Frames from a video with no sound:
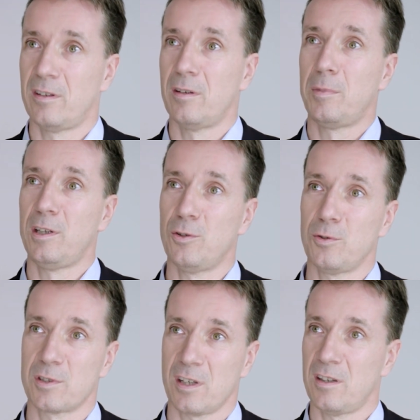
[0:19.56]
the
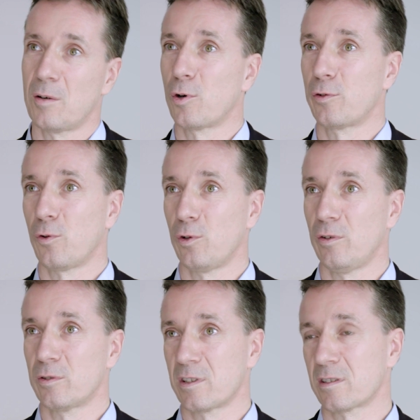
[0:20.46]
BUs in their
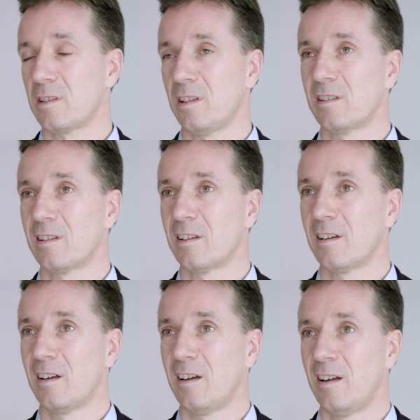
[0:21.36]
portfolio succeed.
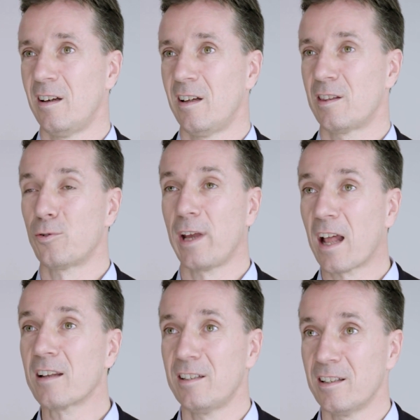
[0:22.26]
The
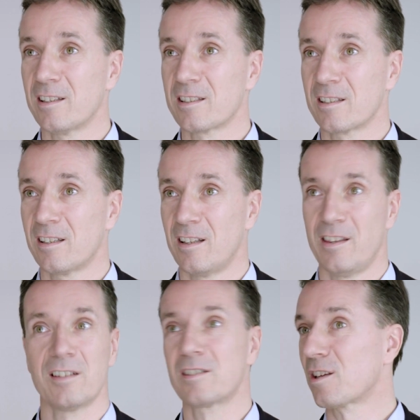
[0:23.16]
reality is,
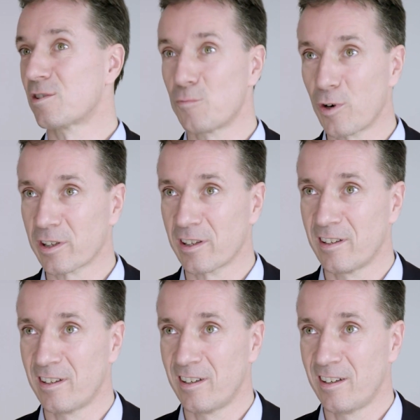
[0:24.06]
this doesn't work.
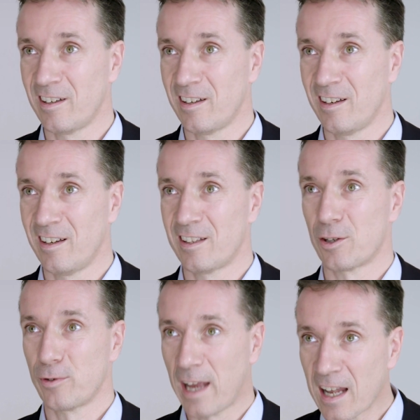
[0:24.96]

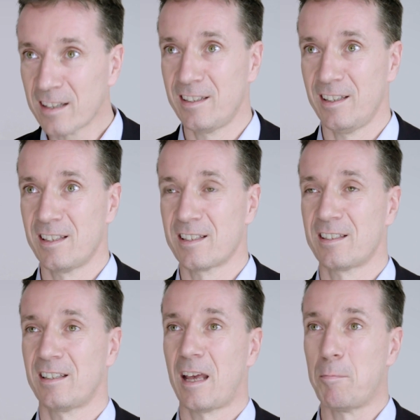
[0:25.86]
The reality is
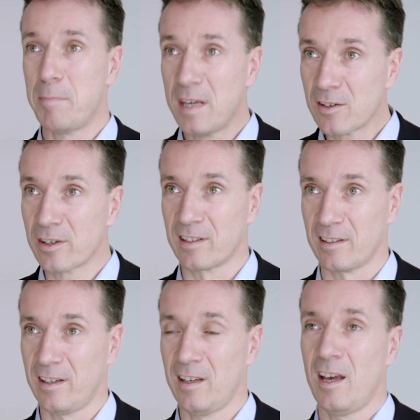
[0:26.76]
that
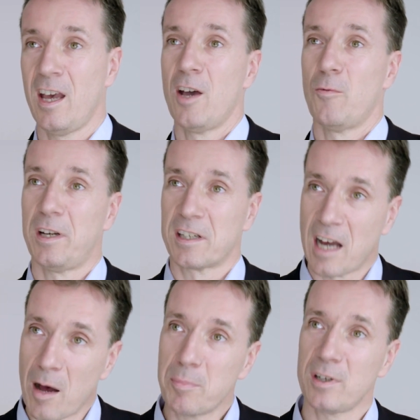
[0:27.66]
empirically, when a
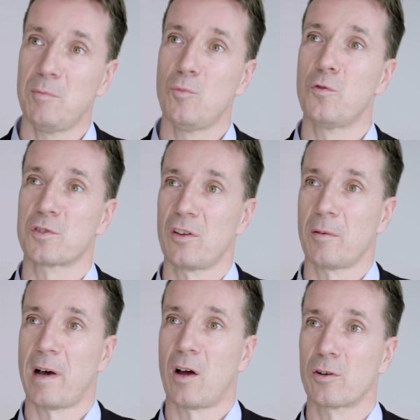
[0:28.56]
company moves on
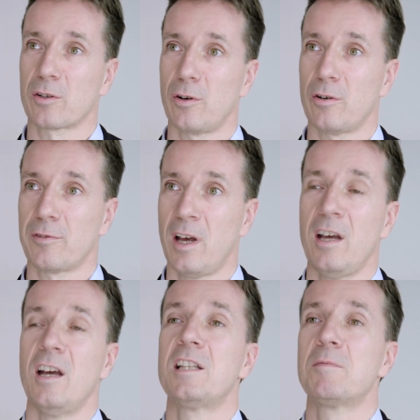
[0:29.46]
the power curve,
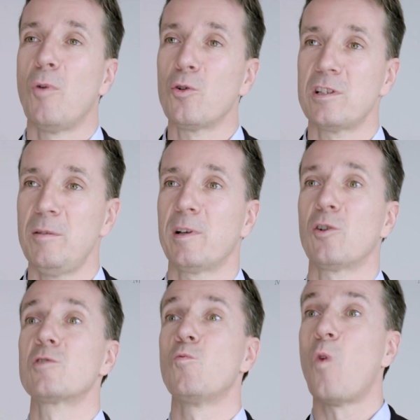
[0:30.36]
it's mostly
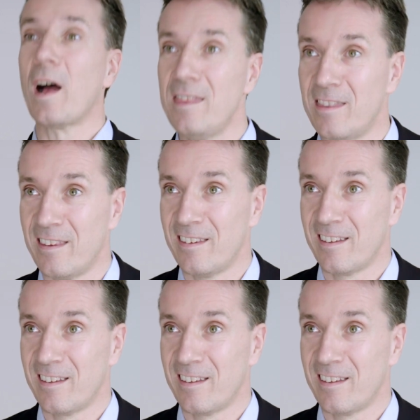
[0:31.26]
because one,